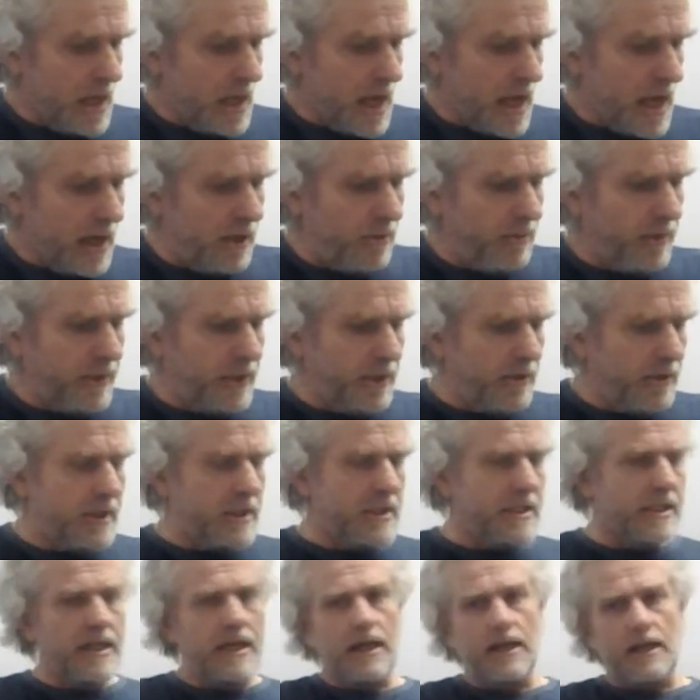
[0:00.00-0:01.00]
how do we do
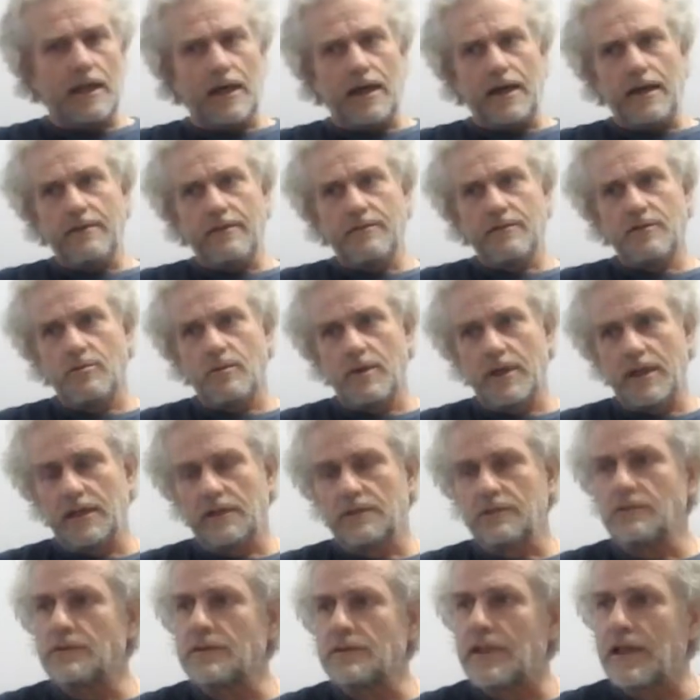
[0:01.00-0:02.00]
this in our lives?
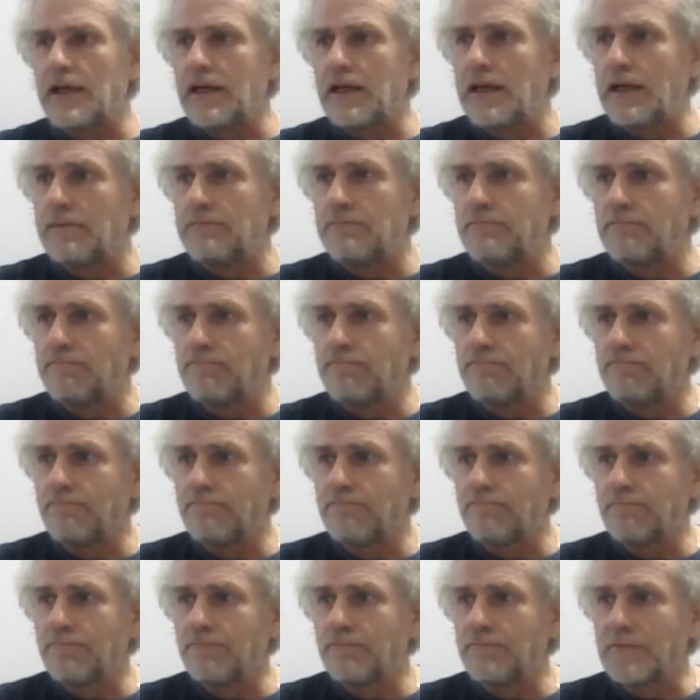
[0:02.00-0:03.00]
Well,
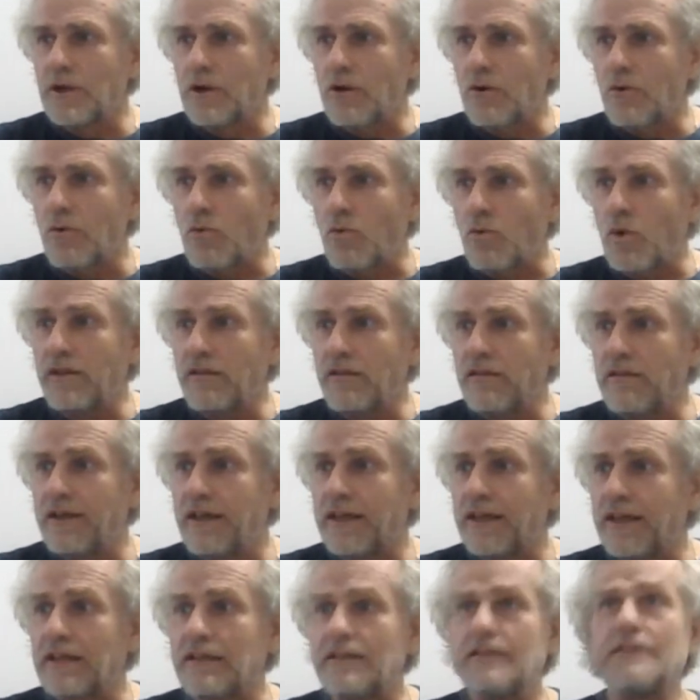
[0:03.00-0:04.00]
one
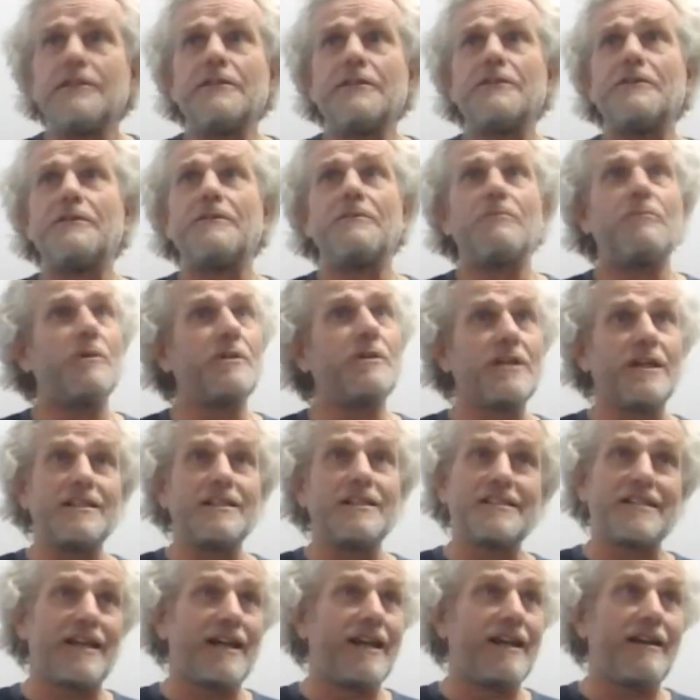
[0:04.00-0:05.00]
thing which I
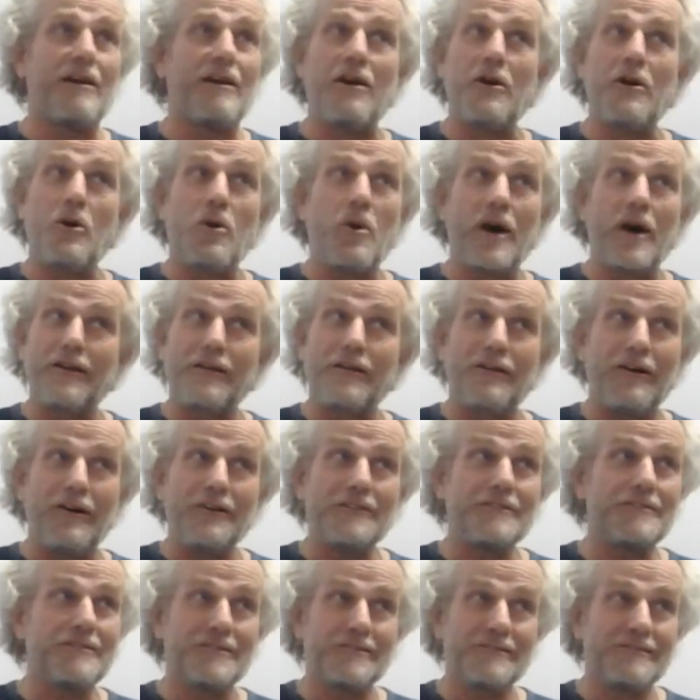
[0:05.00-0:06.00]
say quite a
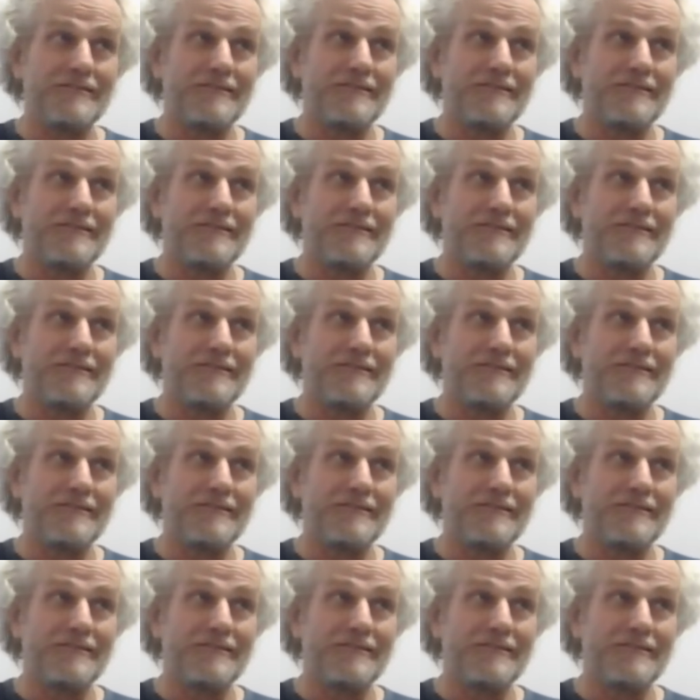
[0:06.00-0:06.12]
lot,